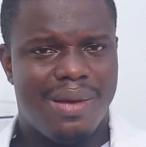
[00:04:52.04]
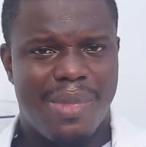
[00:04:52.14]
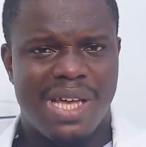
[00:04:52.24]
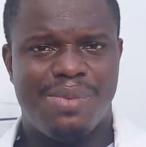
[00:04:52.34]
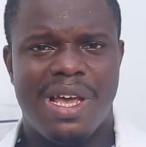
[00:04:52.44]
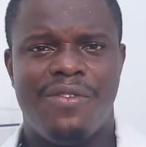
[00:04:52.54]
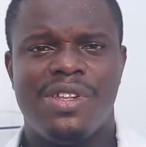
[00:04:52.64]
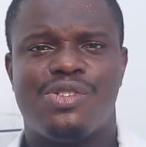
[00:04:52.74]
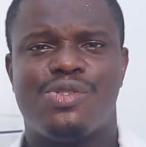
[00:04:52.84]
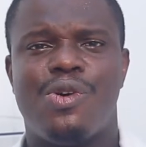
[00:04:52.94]
might be
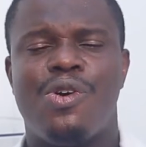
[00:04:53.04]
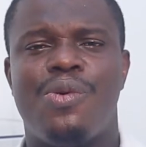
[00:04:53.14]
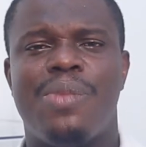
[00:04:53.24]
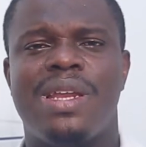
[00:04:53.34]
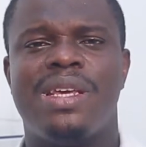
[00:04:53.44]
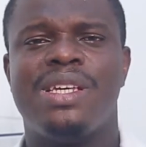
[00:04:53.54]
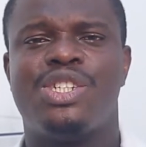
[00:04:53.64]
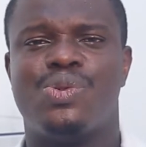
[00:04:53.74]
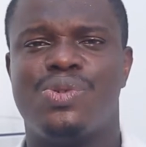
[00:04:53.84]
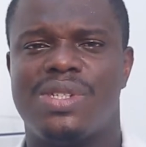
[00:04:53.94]
having so many
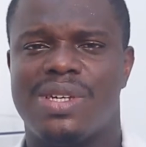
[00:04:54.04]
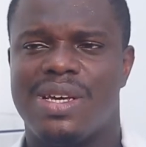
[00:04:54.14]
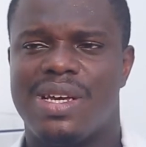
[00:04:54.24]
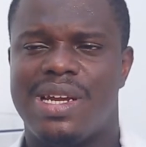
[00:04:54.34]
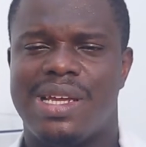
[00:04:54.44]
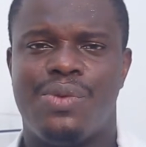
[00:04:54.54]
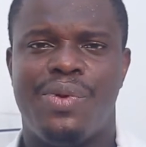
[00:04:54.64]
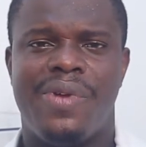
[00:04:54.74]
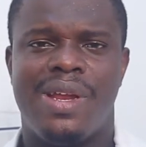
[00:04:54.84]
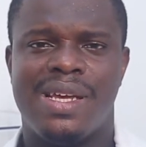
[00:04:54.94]
issues that they
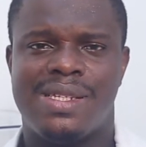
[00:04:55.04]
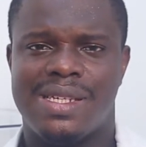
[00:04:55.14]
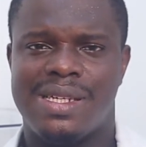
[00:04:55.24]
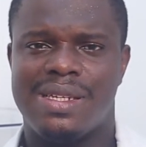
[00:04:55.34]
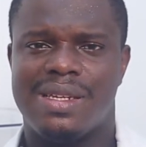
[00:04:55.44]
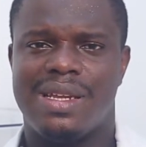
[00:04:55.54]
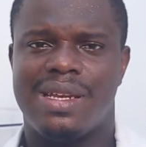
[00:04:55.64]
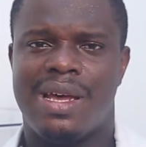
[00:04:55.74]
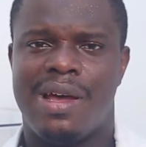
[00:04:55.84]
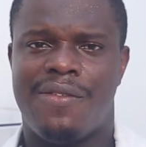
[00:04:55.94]
will relate in
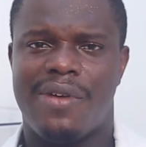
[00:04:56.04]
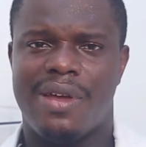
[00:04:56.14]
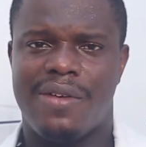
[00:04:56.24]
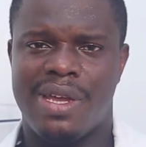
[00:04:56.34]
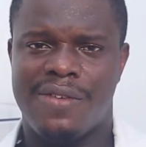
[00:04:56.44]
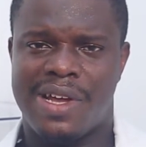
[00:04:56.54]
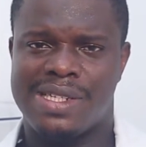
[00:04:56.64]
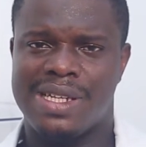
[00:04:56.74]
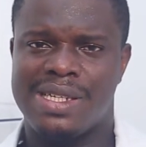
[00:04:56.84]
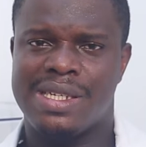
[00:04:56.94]
the
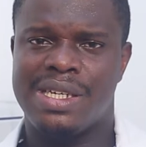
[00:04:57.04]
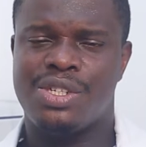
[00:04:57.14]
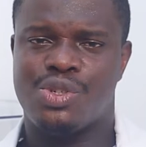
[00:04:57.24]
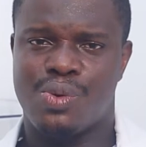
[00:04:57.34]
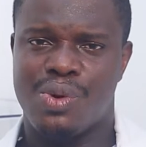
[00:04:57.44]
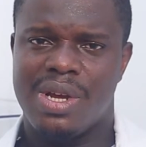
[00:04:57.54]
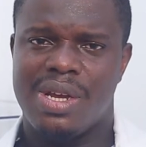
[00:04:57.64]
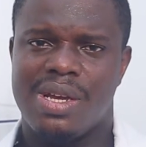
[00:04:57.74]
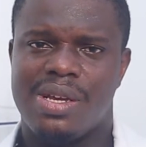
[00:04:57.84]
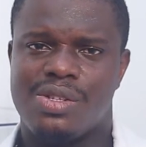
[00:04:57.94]
infertility issue
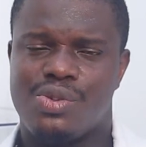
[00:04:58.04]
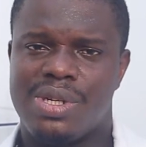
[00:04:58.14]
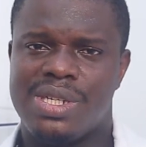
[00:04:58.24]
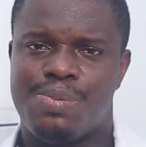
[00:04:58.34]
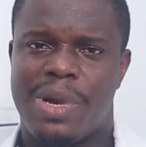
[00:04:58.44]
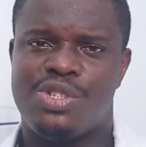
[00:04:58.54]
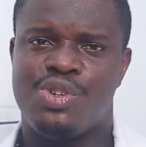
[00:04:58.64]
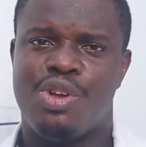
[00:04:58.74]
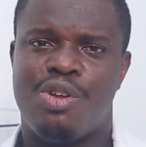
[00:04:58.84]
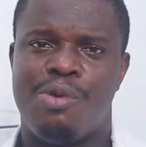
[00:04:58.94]
to this
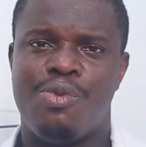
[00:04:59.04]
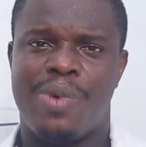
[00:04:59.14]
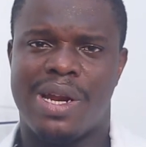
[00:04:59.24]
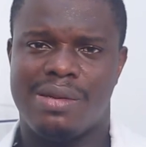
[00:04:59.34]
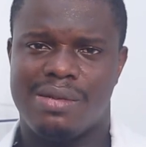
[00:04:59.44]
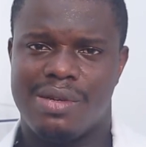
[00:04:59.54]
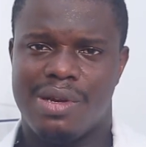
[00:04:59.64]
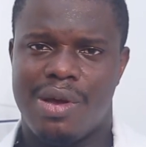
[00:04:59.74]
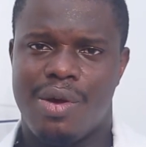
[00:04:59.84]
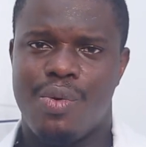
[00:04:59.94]
particular woman,
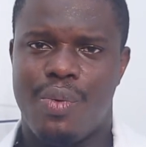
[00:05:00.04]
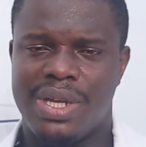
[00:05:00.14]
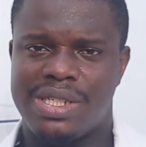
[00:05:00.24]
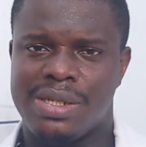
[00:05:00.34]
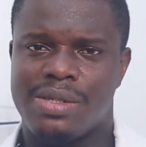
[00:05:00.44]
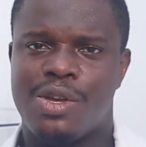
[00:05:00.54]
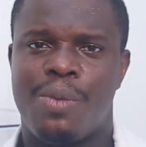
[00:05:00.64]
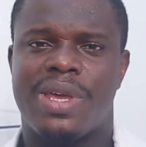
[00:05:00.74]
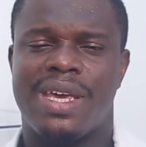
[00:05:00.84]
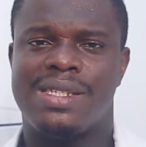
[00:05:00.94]
which in
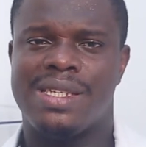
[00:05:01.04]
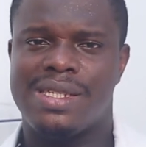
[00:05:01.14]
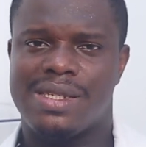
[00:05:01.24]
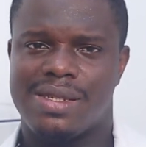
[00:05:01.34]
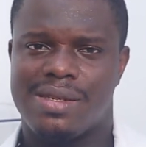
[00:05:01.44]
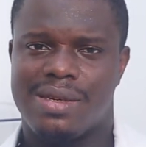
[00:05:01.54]
some cases